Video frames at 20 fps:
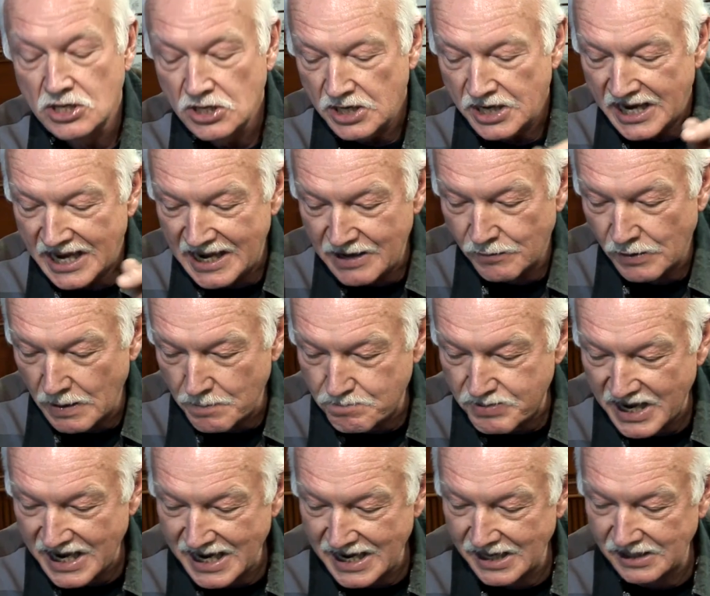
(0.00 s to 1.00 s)
He
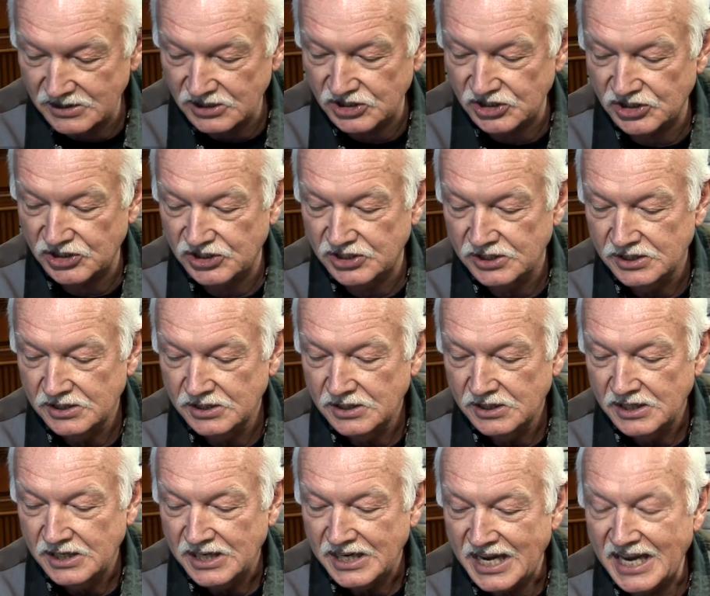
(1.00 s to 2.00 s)
repents.
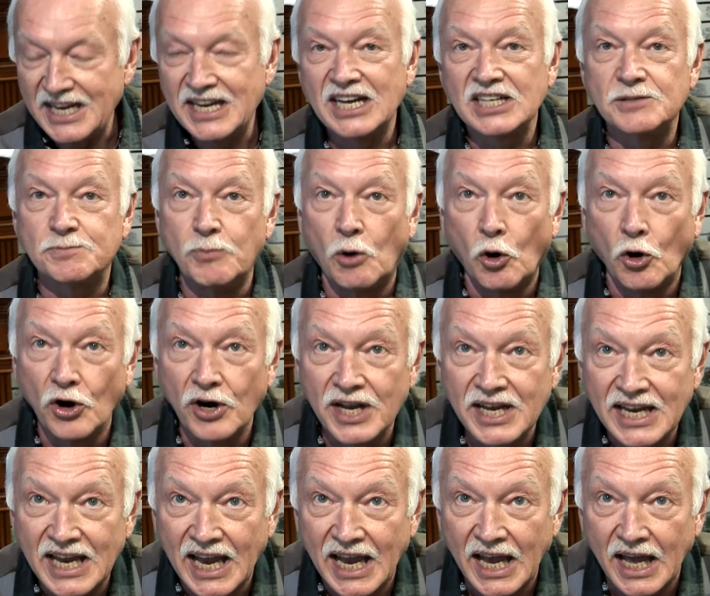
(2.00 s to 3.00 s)
He gets born
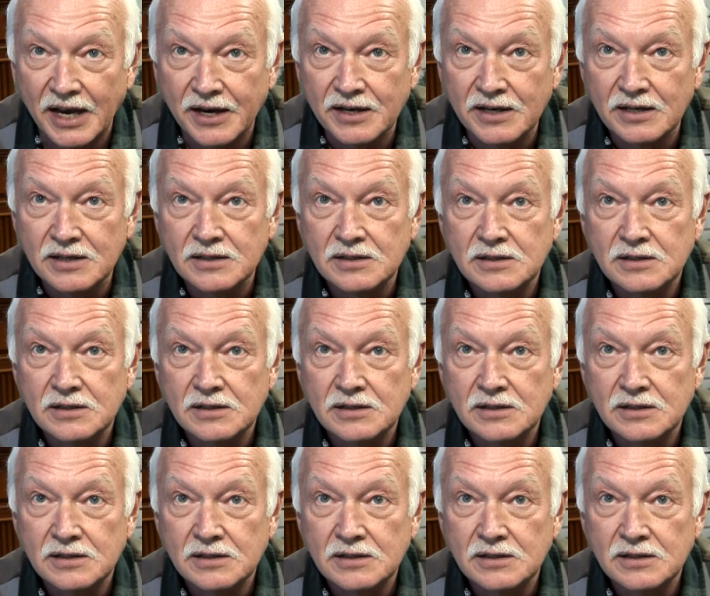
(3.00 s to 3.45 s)
again.